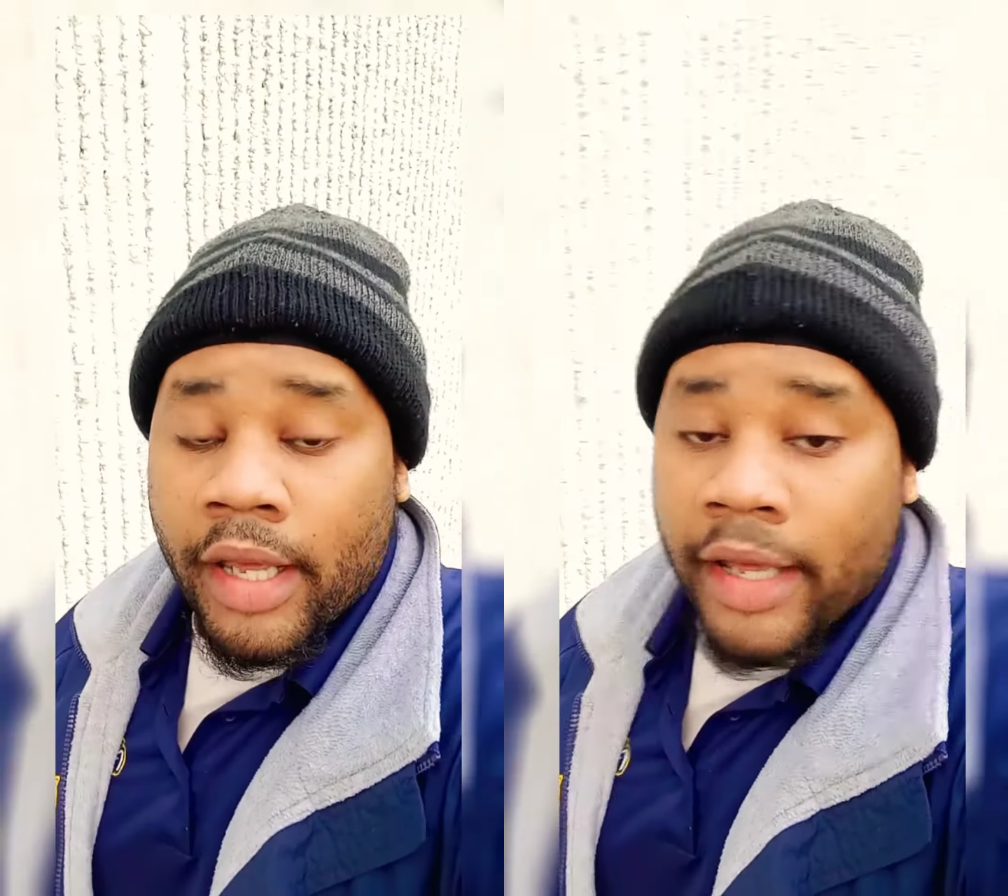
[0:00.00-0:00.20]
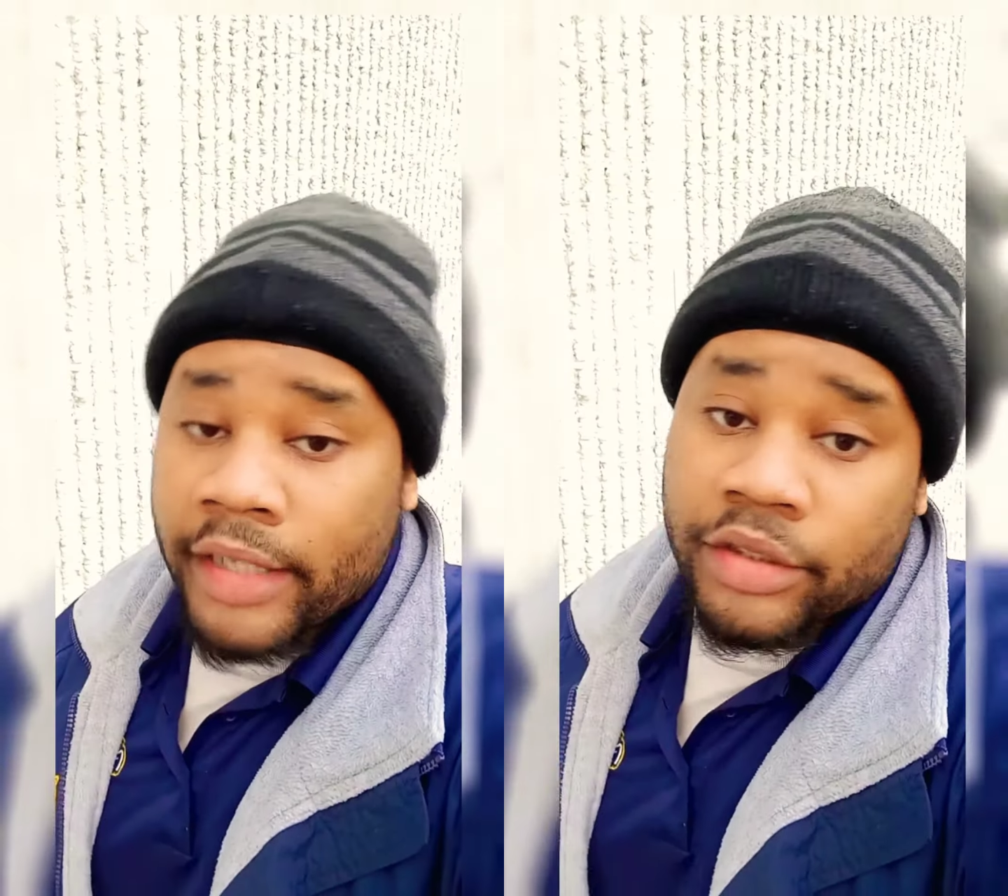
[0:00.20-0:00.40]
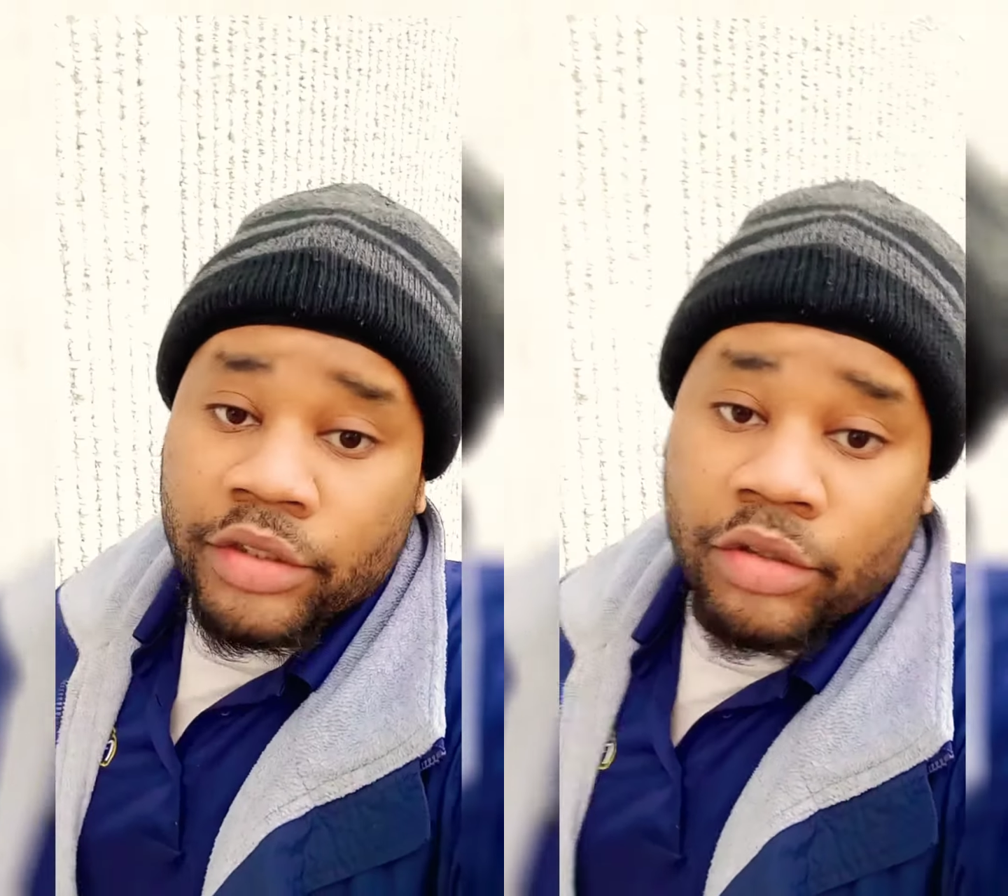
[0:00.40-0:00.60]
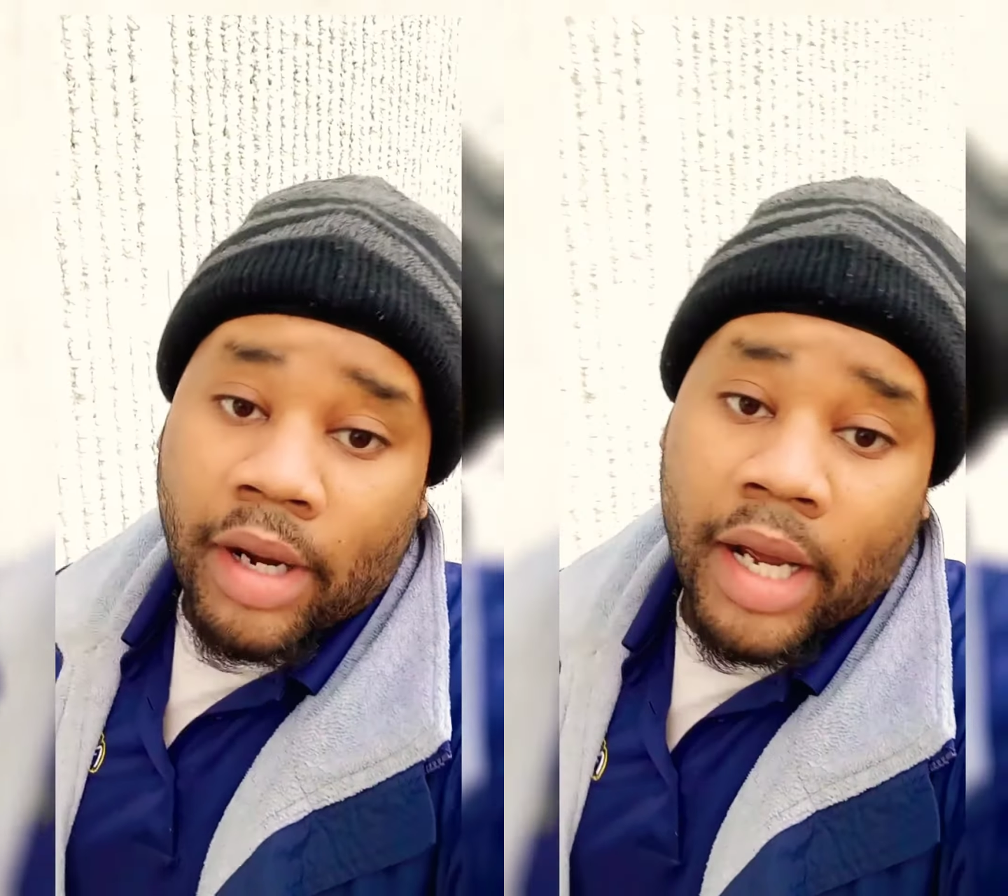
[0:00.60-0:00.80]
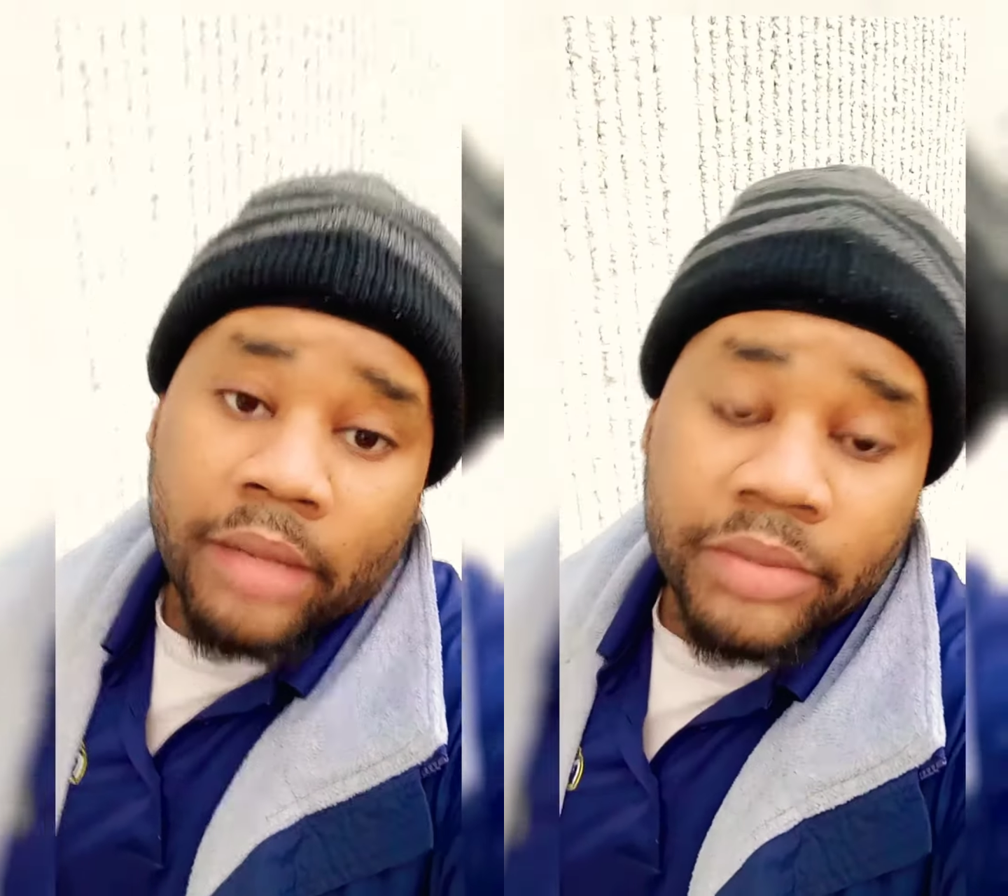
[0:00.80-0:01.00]
and
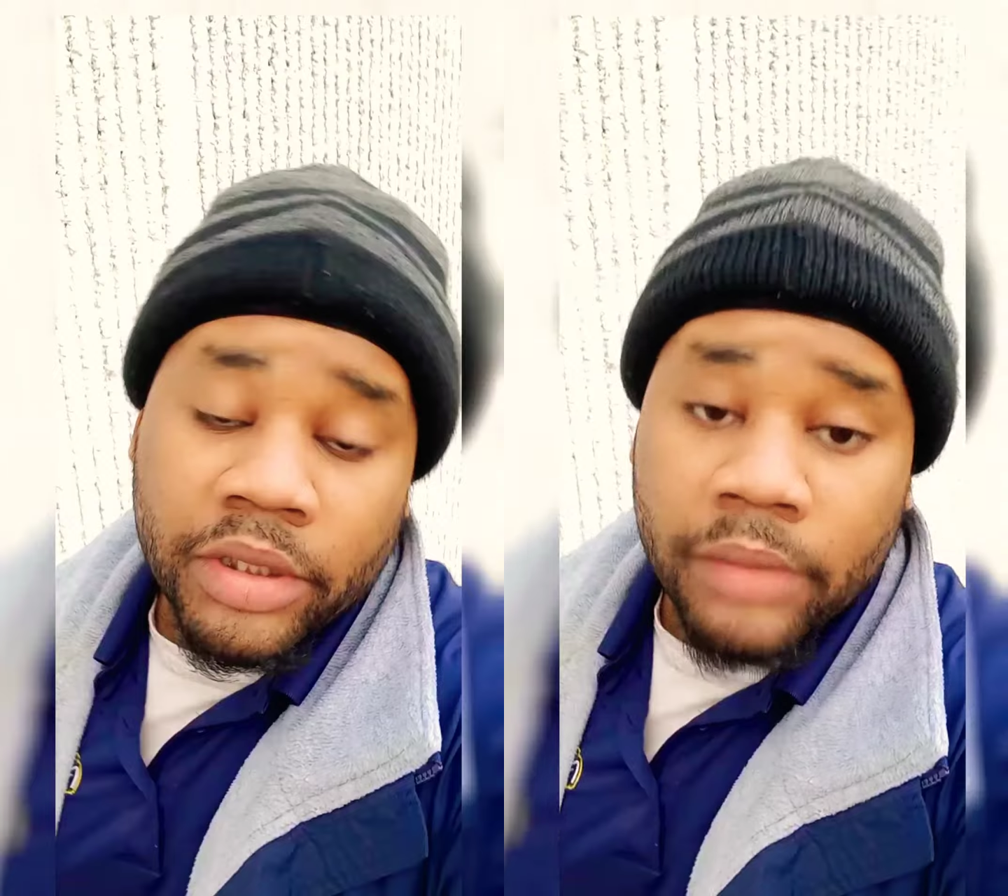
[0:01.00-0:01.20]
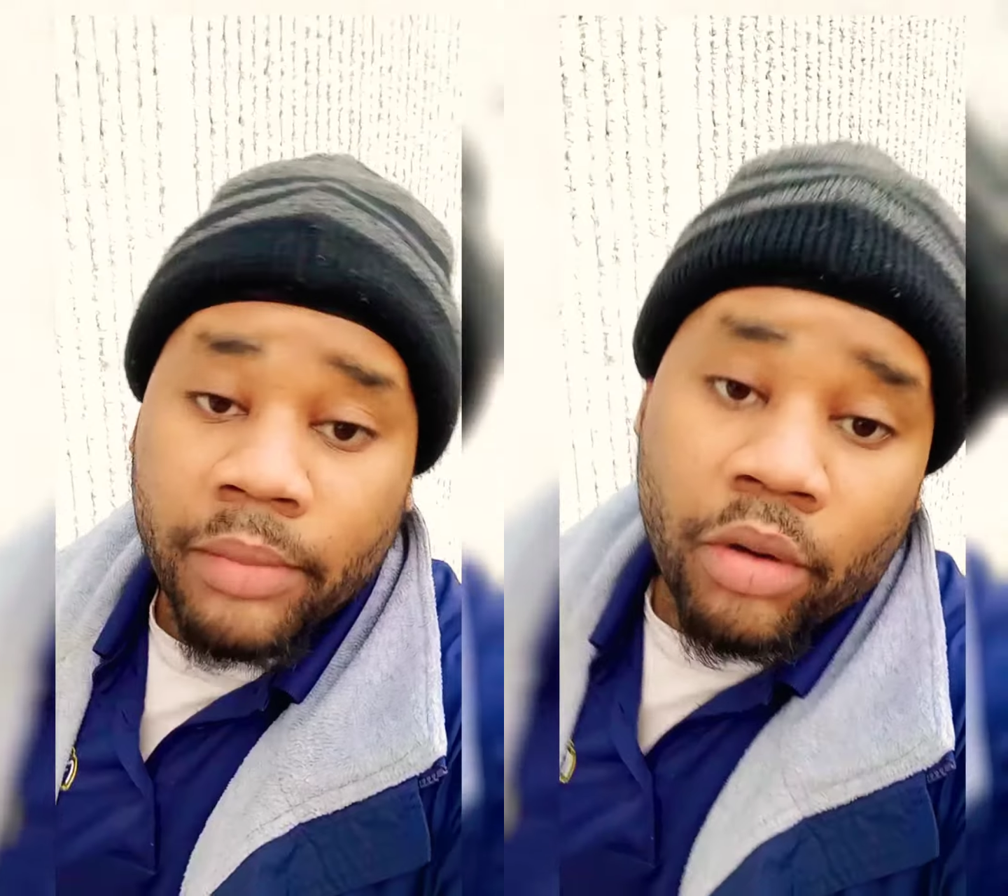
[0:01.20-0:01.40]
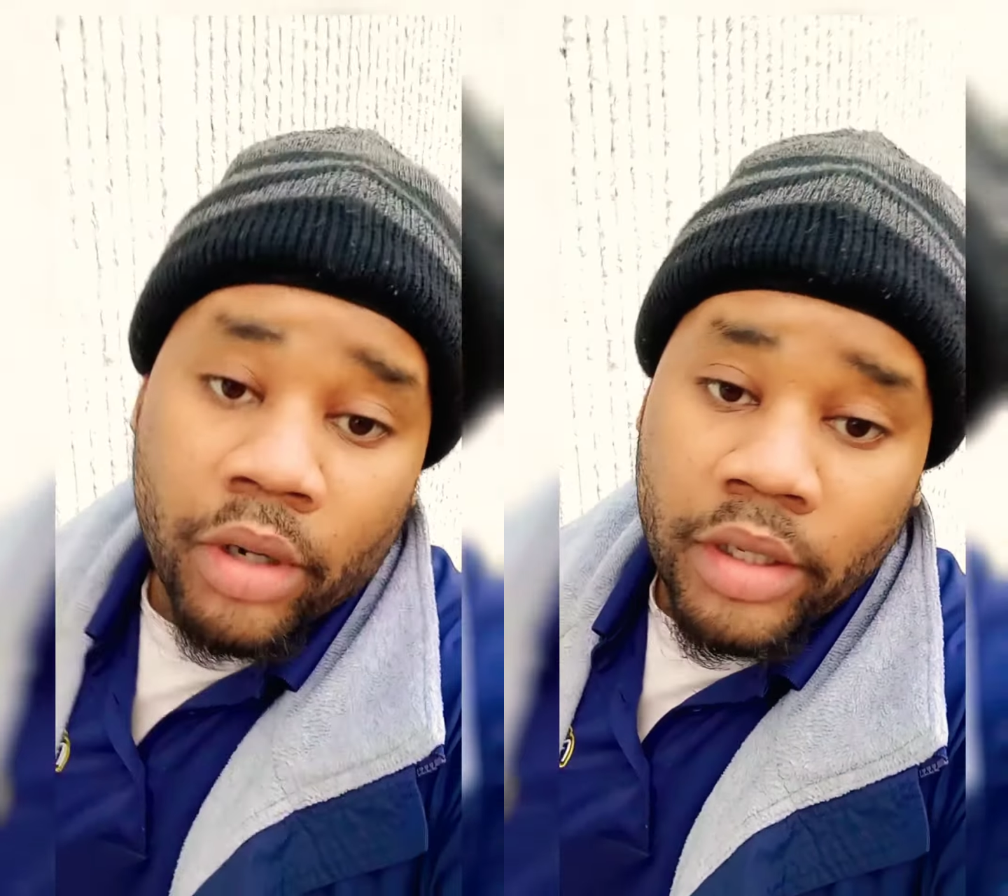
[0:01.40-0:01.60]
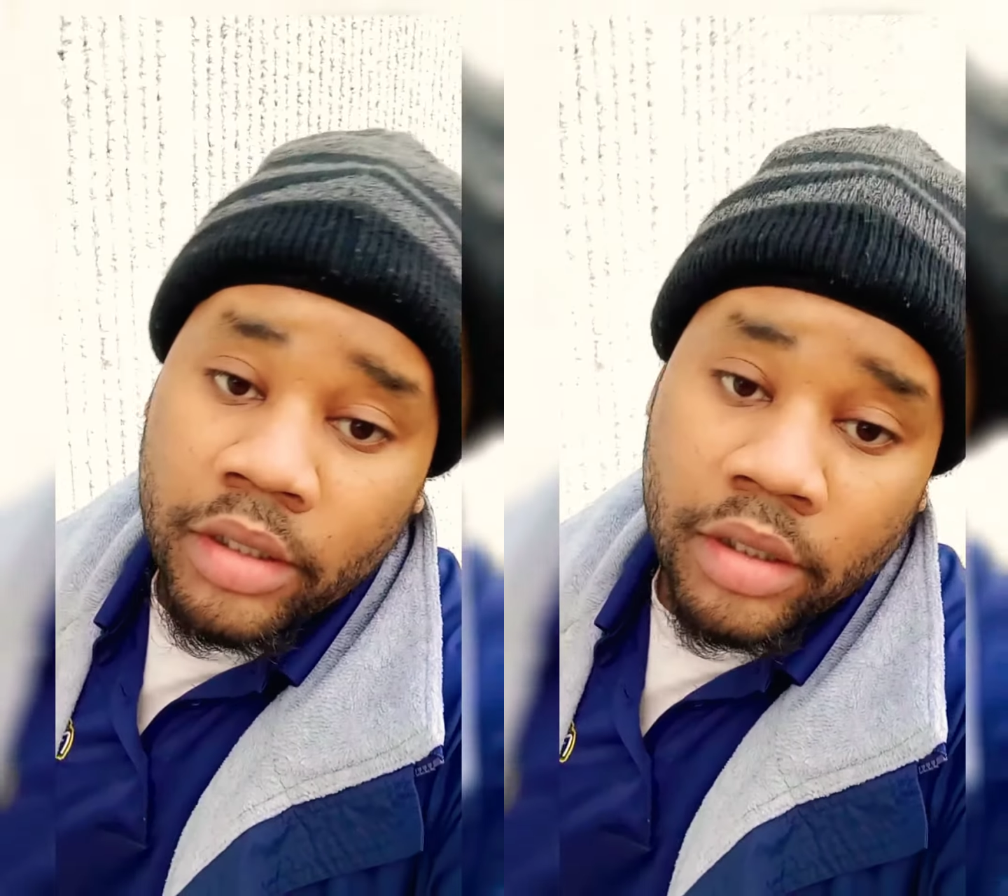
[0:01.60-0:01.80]
subscribe to your boy.